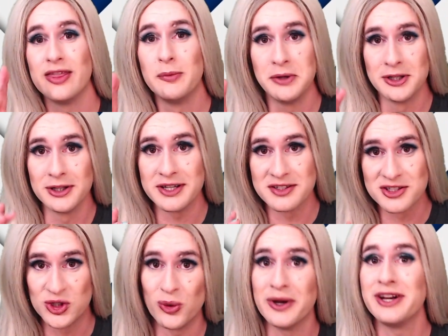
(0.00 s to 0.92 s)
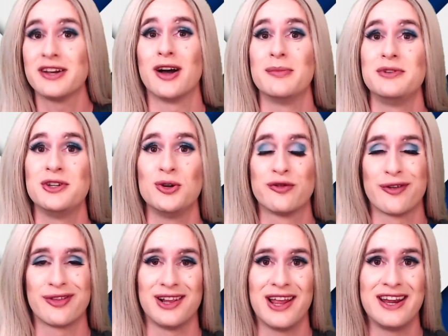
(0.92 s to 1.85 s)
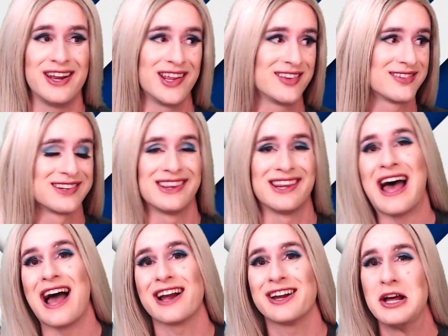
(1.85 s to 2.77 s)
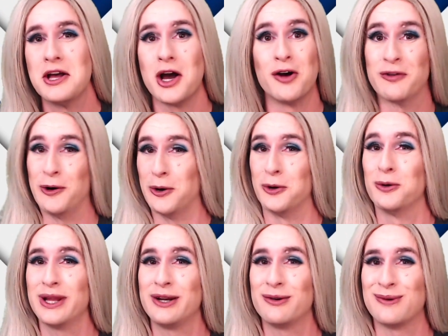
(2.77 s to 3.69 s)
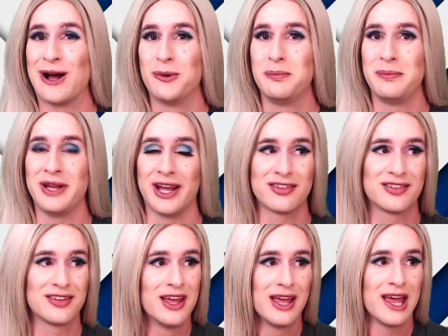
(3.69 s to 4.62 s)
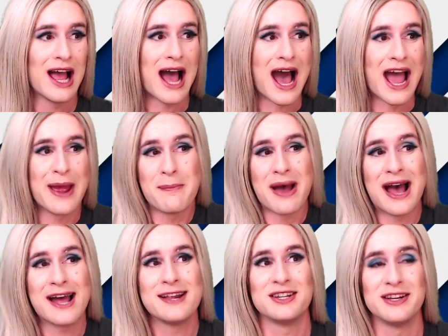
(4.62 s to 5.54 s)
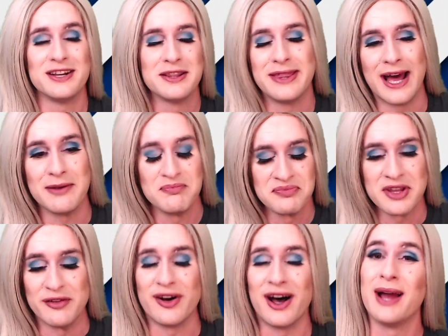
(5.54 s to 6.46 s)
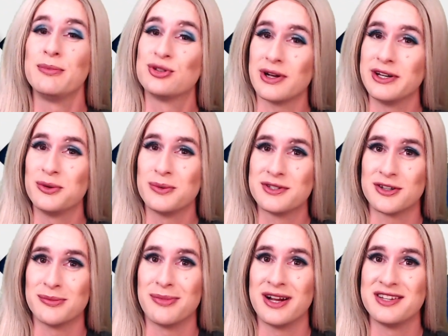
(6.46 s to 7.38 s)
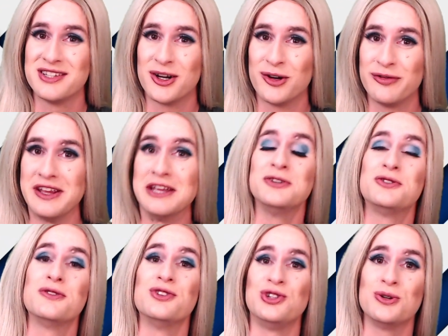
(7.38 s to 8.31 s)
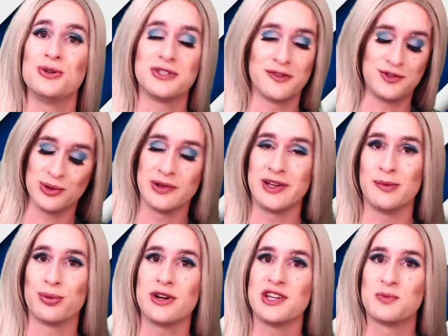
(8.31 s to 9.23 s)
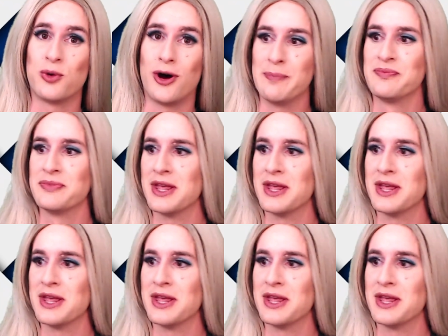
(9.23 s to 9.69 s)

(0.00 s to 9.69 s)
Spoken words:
the bill is going to come due for the Lightning's lack of early round picks. I imagine that if I'm trying to insert myself into the shoes of Julien Brisebois,